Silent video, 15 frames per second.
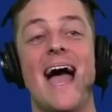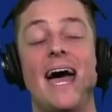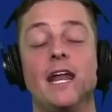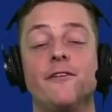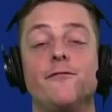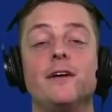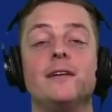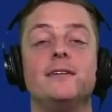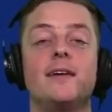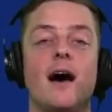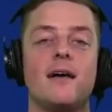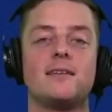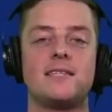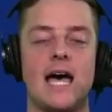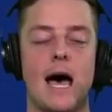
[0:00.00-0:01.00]
And if it
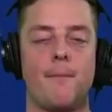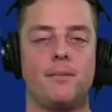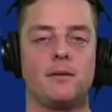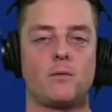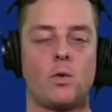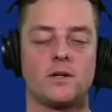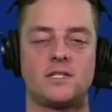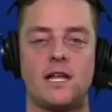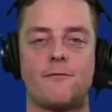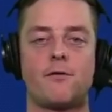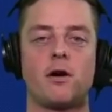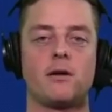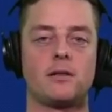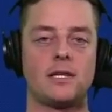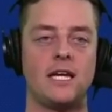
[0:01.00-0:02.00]
does happen, where Steph
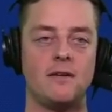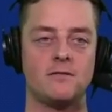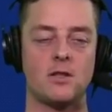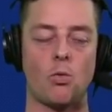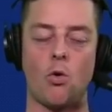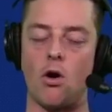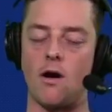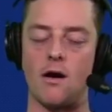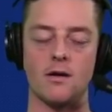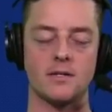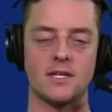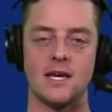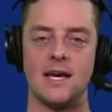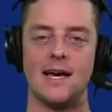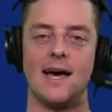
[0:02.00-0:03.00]
Curry leaves the
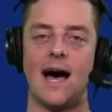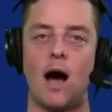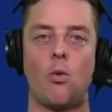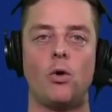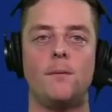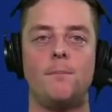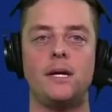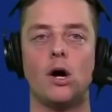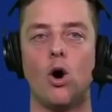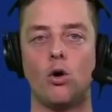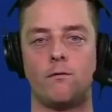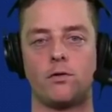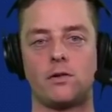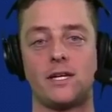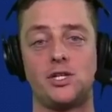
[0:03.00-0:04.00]
Warriors, I wouldn't be
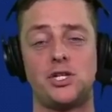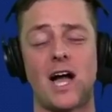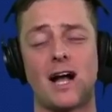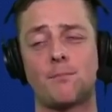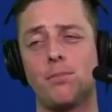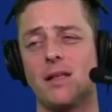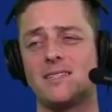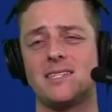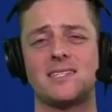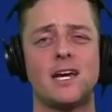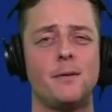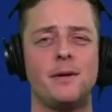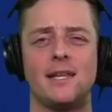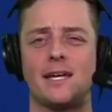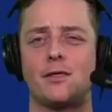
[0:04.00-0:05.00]
overly shocked. Plus, he's going
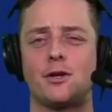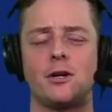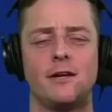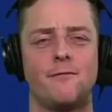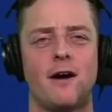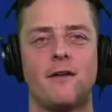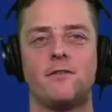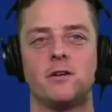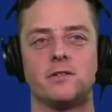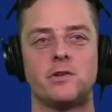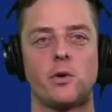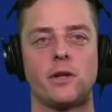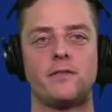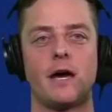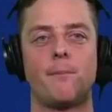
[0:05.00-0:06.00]
to be like 35 years
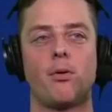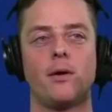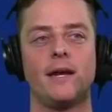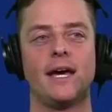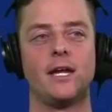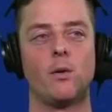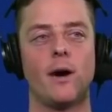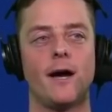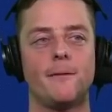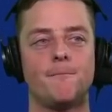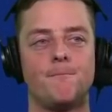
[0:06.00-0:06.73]
old at that point anyway.